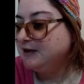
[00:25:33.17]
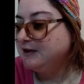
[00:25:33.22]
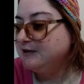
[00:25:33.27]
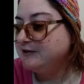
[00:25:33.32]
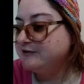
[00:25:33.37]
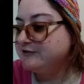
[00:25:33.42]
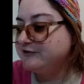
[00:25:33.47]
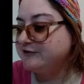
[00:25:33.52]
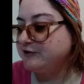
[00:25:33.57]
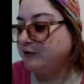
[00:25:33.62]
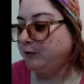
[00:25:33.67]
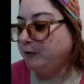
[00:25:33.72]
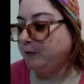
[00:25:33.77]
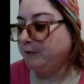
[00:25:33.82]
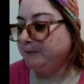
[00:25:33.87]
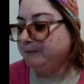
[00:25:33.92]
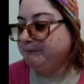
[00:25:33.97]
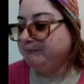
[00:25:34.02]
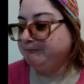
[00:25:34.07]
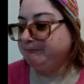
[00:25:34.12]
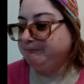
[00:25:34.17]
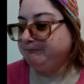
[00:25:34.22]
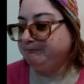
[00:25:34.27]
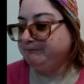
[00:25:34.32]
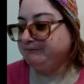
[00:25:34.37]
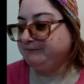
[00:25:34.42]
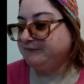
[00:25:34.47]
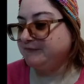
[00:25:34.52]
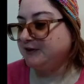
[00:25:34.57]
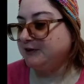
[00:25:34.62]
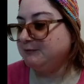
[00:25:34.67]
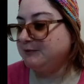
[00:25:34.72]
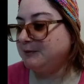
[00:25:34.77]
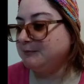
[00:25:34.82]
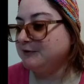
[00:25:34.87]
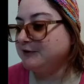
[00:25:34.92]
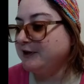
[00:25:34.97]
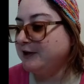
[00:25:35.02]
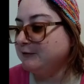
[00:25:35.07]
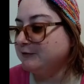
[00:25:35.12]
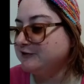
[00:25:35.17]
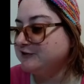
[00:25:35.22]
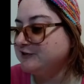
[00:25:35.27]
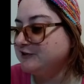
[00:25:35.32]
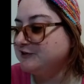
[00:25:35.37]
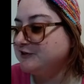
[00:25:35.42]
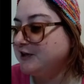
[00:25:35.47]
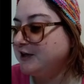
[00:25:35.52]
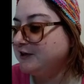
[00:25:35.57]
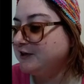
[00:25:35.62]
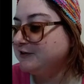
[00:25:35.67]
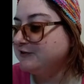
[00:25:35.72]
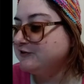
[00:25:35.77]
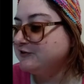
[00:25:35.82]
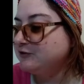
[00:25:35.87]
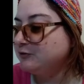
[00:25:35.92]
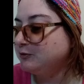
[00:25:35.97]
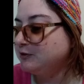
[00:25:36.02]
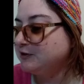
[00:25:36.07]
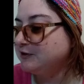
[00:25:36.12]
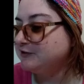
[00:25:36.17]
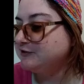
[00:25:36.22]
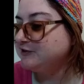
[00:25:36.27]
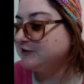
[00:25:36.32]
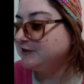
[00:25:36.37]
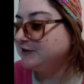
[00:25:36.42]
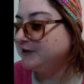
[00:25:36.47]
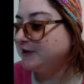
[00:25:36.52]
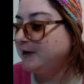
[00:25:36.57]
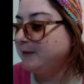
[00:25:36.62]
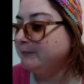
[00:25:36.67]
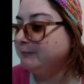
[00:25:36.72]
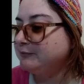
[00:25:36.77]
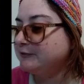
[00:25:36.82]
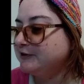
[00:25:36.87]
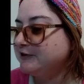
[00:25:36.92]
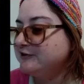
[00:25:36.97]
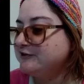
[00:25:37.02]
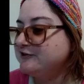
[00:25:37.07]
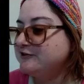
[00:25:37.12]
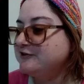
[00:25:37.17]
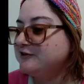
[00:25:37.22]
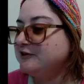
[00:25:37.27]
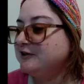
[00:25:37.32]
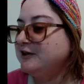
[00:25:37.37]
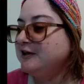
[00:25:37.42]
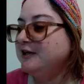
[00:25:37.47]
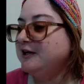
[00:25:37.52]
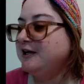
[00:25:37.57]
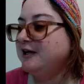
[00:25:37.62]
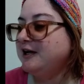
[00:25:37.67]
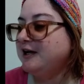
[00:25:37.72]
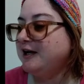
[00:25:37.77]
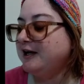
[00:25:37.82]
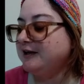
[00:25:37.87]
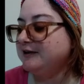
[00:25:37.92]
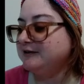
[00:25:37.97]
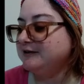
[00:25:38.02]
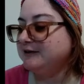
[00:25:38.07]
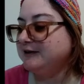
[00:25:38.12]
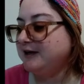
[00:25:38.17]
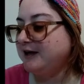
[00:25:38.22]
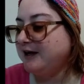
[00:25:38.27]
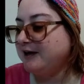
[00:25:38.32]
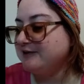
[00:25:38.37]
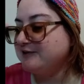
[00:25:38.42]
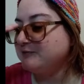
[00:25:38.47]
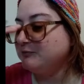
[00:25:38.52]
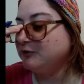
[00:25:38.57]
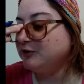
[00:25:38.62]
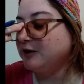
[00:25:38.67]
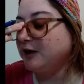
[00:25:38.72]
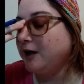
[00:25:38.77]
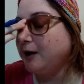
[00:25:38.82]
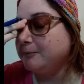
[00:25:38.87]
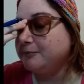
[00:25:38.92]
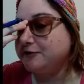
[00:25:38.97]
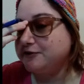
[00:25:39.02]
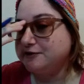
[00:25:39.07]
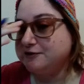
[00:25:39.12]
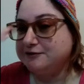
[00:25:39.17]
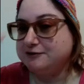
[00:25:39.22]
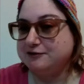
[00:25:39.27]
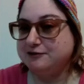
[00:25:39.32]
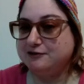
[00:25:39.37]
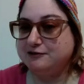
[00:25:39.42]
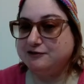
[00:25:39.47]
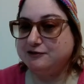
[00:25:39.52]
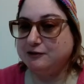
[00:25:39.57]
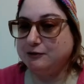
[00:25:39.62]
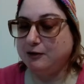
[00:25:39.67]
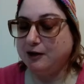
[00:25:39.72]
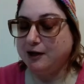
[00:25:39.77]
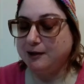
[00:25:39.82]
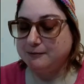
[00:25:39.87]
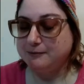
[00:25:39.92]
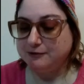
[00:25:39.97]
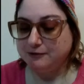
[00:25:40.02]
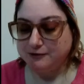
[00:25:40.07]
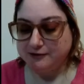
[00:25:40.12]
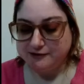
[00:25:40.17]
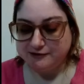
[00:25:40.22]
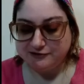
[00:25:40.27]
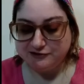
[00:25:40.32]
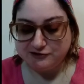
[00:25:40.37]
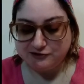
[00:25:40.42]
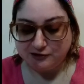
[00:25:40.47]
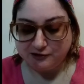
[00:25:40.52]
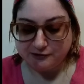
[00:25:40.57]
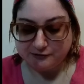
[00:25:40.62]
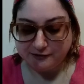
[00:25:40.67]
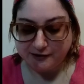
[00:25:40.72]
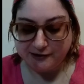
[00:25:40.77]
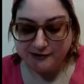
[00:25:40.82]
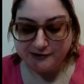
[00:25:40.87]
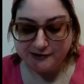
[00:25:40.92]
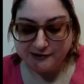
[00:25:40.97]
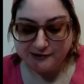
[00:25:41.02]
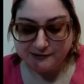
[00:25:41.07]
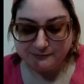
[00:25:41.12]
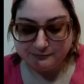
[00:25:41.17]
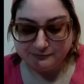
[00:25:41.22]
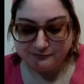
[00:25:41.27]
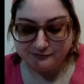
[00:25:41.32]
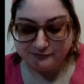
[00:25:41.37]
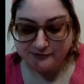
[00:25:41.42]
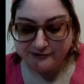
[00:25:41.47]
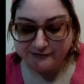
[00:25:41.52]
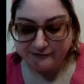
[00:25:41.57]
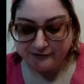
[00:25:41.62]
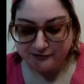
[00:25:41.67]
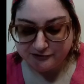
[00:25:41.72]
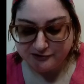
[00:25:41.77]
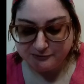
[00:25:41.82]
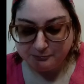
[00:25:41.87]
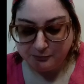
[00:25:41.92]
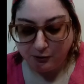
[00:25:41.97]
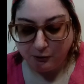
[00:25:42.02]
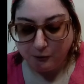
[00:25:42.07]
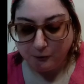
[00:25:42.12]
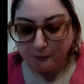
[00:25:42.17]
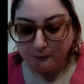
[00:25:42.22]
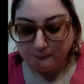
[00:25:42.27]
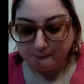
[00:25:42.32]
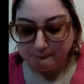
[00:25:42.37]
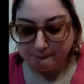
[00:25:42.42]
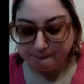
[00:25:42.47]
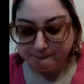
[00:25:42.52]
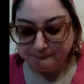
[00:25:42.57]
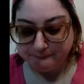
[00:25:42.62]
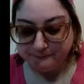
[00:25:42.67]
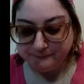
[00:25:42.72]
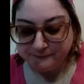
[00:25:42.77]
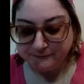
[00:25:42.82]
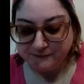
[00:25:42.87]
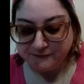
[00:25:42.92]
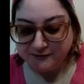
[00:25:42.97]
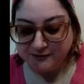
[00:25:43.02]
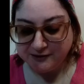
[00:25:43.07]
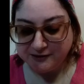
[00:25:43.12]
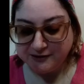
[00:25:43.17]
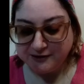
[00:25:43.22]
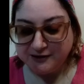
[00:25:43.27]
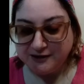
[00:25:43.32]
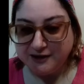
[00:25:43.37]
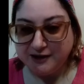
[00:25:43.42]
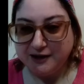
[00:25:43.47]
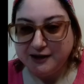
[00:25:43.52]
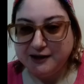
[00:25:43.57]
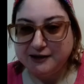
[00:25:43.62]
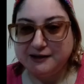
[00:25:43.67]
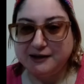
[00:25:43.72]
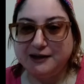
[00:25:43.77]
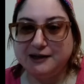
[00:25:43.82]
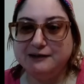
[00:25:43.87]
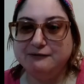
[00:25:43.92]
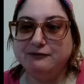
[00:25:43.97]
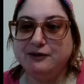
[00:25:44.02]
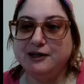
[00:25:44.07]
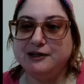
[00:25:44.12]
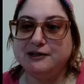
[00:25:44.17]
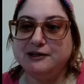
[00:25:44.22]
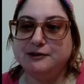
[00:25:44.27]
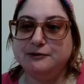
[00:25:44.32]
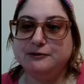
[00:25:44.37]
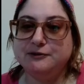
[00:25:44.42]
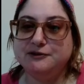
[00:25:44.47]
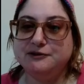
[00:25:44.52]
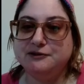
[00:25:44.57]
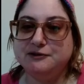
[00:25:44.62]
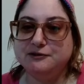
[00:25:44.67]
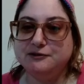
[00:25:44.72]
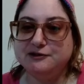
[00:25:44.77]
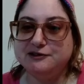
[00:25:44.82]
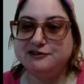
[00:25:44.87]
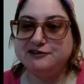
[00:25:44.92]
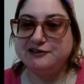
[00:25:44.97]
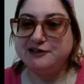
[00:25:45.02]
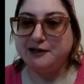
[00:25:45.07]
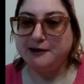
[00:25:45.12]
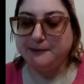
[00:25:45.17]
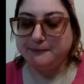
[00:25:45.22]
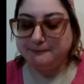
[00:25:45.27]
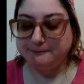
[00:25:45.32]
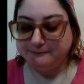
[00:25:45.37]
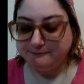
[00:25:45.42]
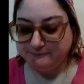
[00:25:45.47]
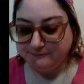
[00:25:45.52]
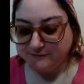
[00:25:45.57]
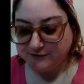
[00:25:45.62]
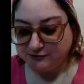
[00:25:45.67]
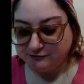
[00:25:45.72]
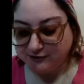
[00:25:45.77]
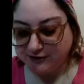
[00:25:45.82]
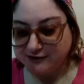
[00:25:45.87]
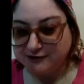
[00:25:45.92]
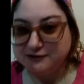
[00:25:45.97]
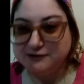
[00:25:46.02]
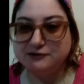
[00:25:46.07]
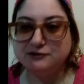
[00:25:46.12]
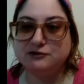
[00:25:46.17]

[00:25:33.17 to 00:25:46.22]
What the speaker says: So, remember that was the Ten of Swords and the Empress, and he has more options. So I'm going to start writing a free verse poem, and I invite you to do the same. Write in your